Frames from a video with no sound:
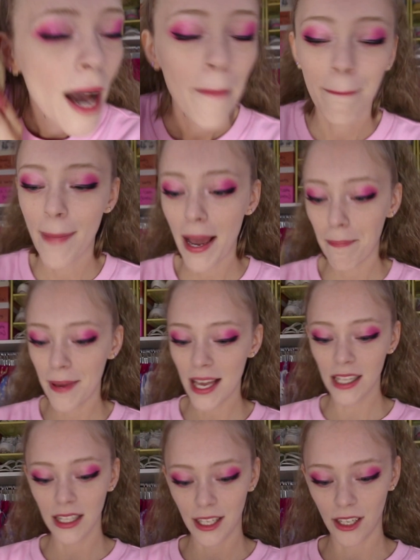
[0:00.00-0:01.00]
Might be
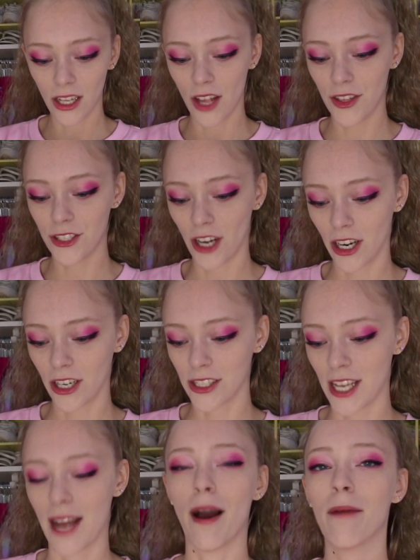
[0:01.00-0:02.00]
a little on the darker
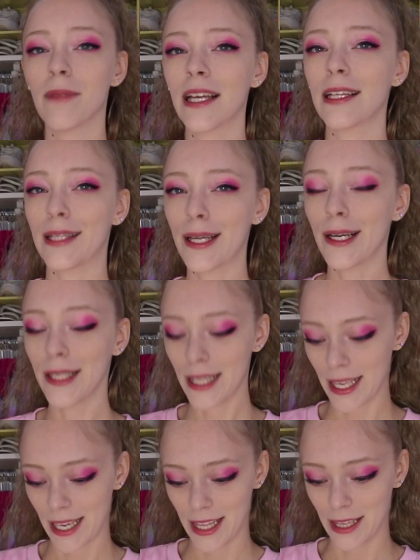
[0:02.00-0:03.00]
side. I'm like literally
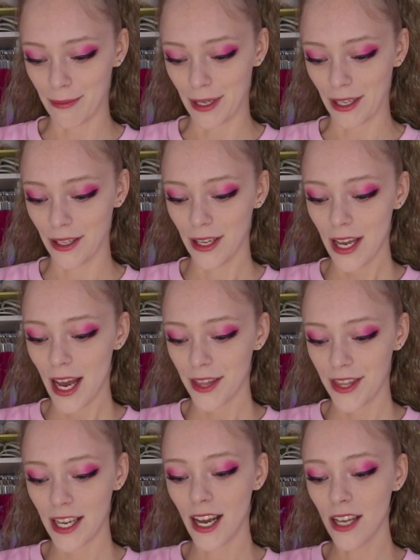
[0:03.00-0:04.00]
like in the middle. I
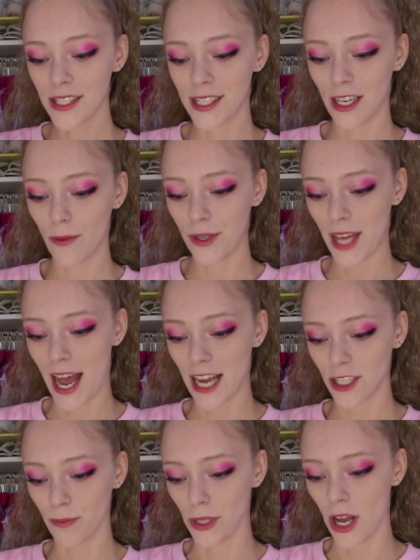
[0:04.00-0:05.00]
think I'll stick with
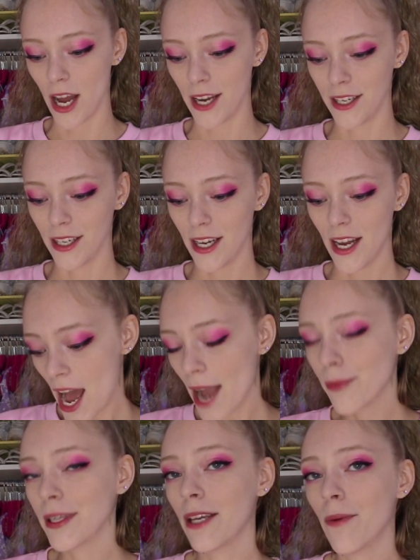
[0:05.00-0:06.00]
ash blonde. I
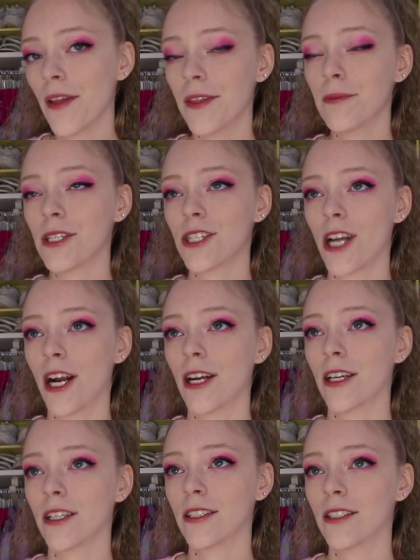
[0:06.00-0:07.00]
really want them to
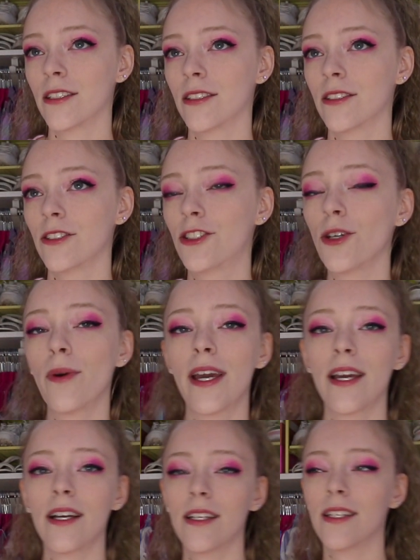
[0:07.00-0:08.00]
start
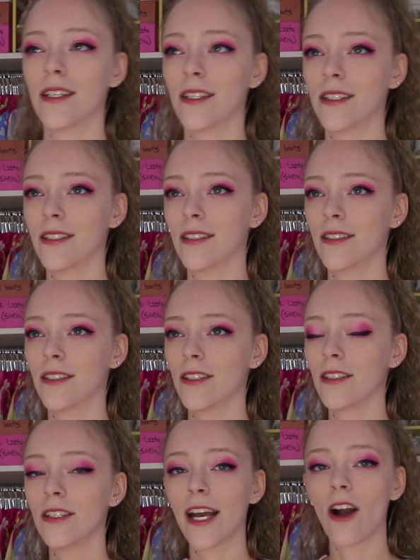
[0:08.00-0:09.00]
doing
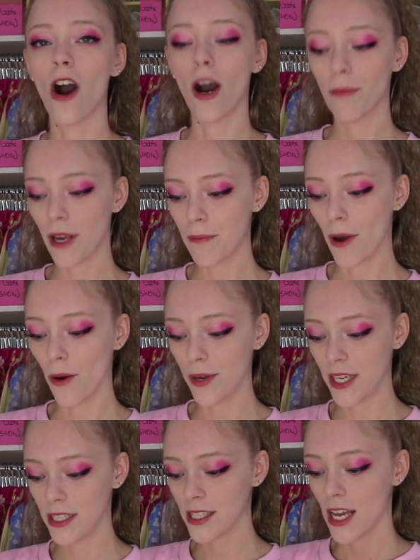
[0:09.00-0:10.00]
like ombre
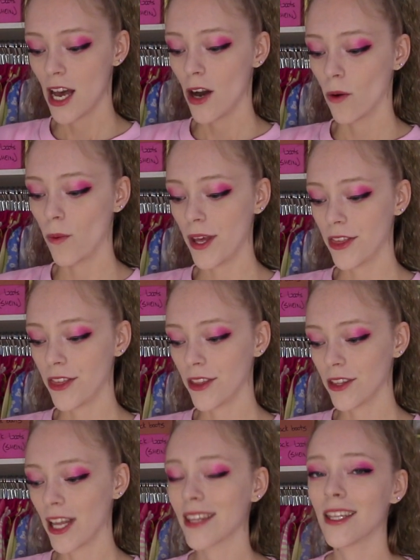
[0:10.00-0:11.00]
ponies with
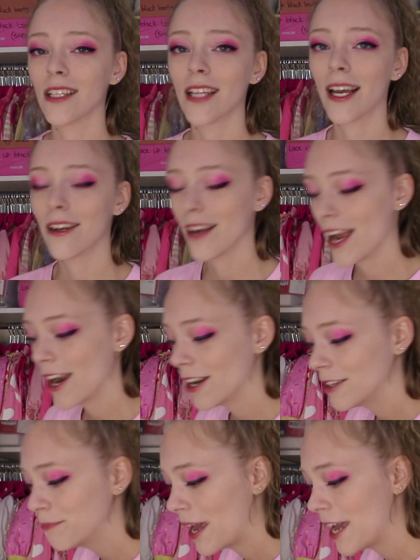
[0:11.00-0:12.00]
like the lighter
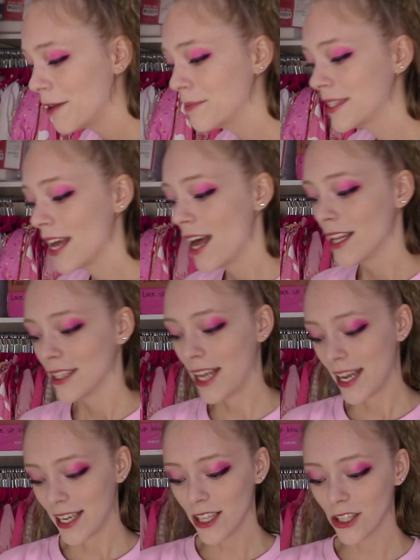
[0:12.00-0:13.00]
haired babes.
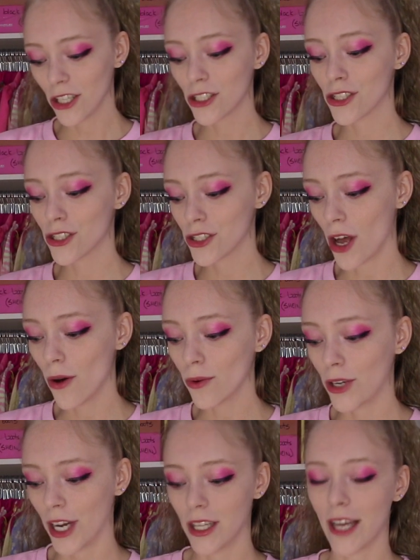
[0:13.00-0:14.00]
Like it looks so
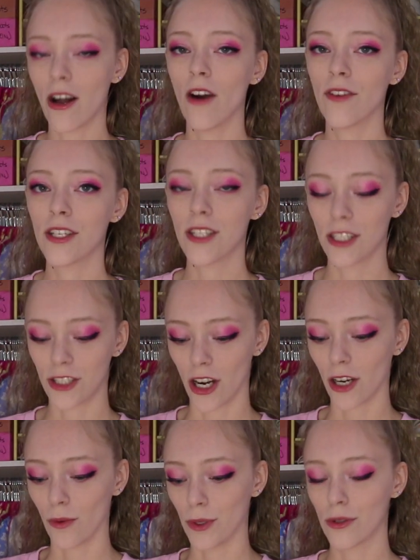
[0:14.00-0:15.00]
good. Like obviously
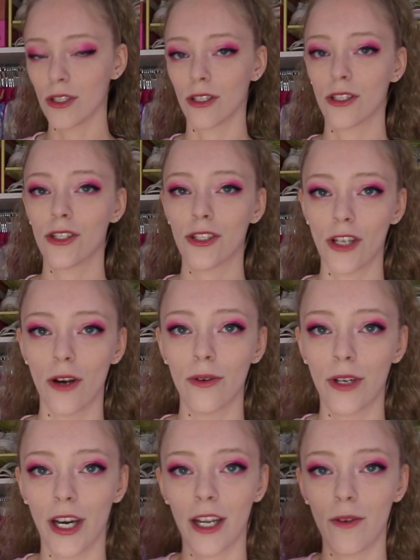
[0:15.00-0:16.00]
dark roots look so
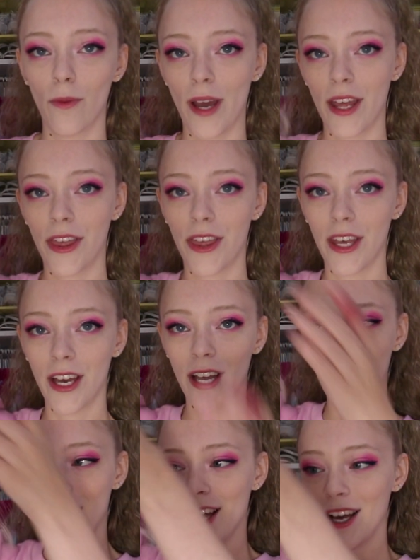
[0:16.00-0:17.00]
good with
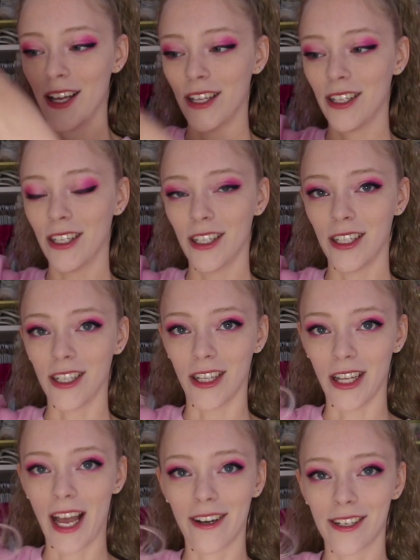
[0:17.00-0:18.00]

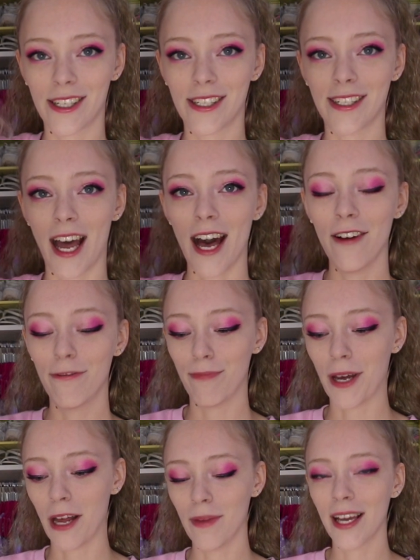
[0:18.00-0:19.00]
lighter stuff,
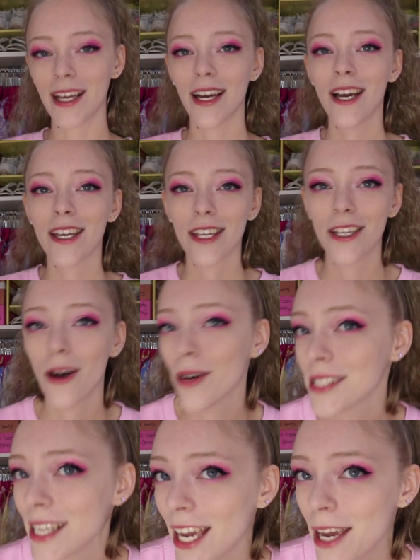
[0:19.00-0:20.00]
but I'm like, you know,
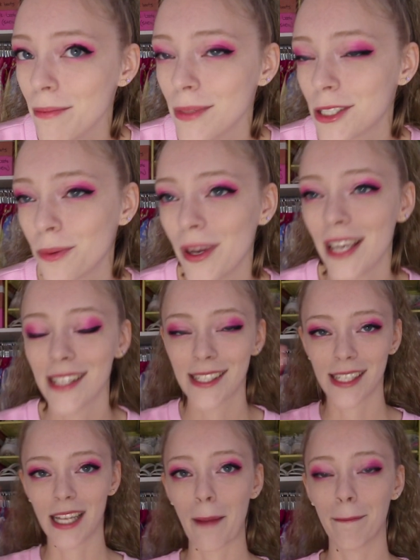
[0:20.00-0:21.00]
it's like in betweens
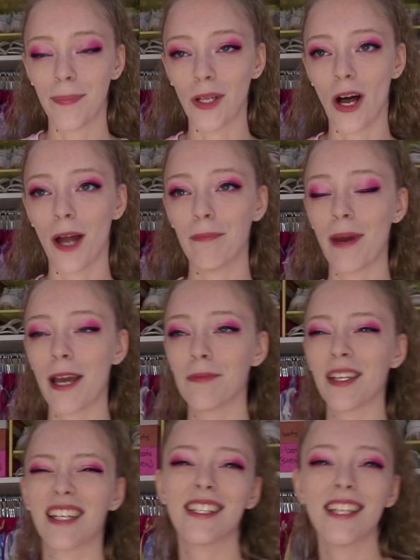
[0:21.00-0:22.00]
and like blonde
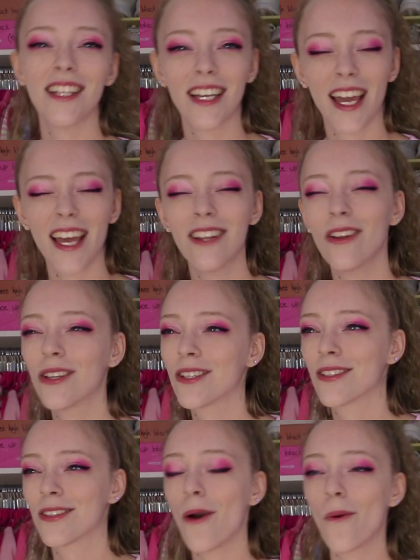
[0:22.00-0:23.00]
babes, like doesn't like, it looks
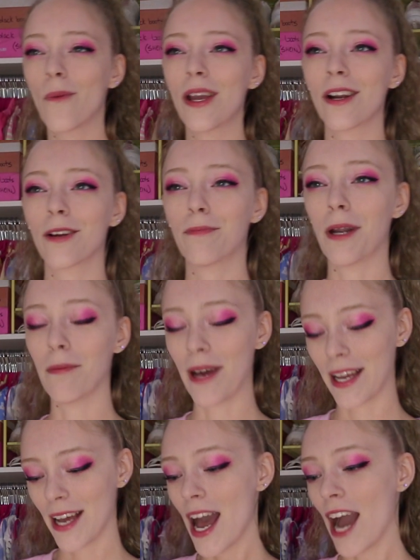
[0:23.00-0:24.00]
so weird, but I'm
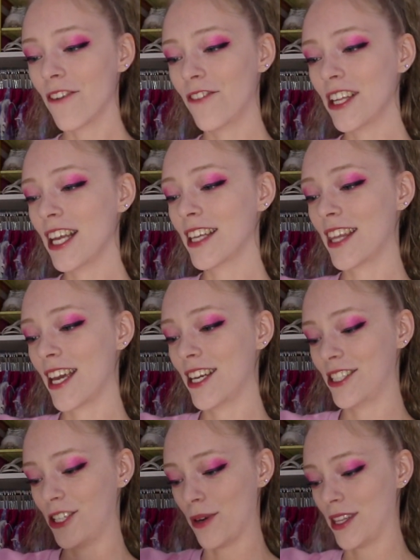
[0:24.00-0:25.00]
like, I feel like they
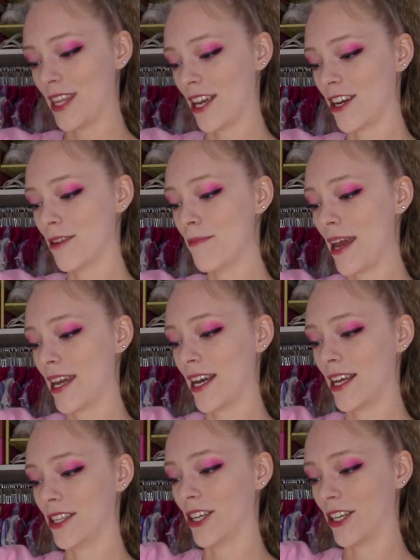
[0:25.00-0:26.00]
could do it. They could make
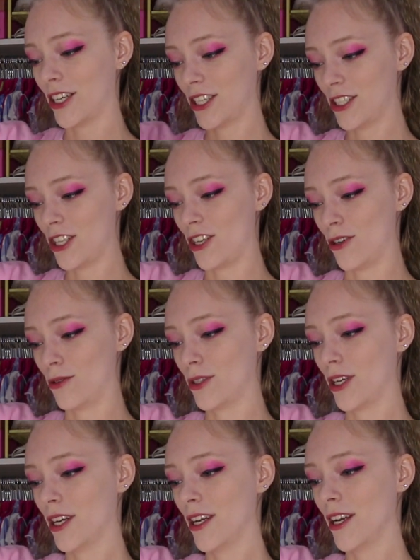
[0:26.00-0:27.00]
it look
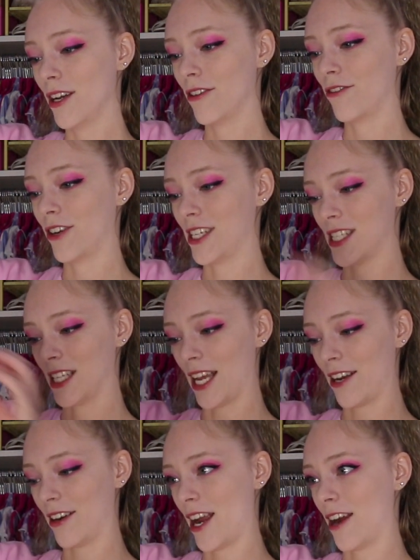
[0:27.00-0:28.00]
cute for us
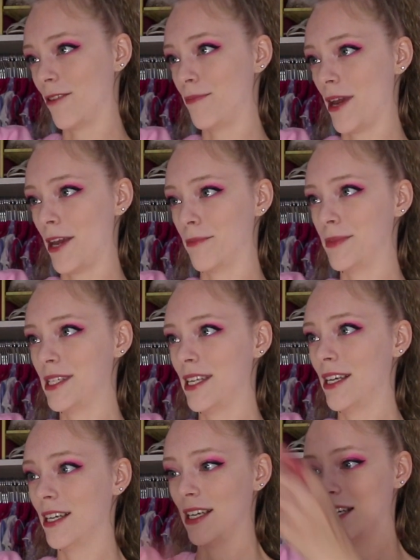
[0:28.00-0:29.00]
lighter haired babes
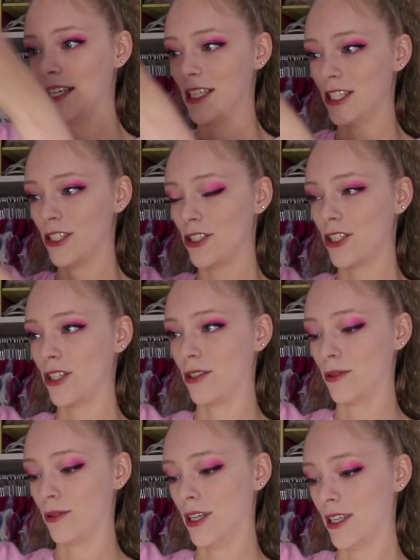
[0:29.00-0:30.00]

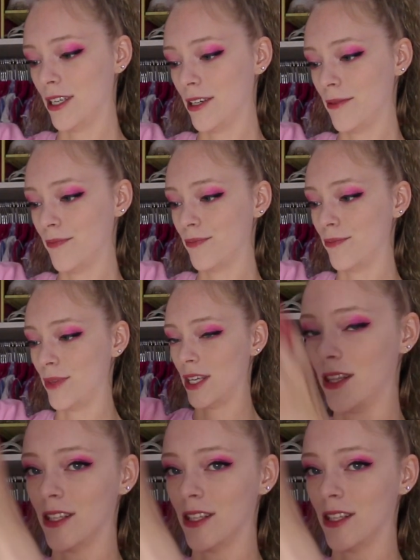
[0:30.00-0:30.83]
to beat.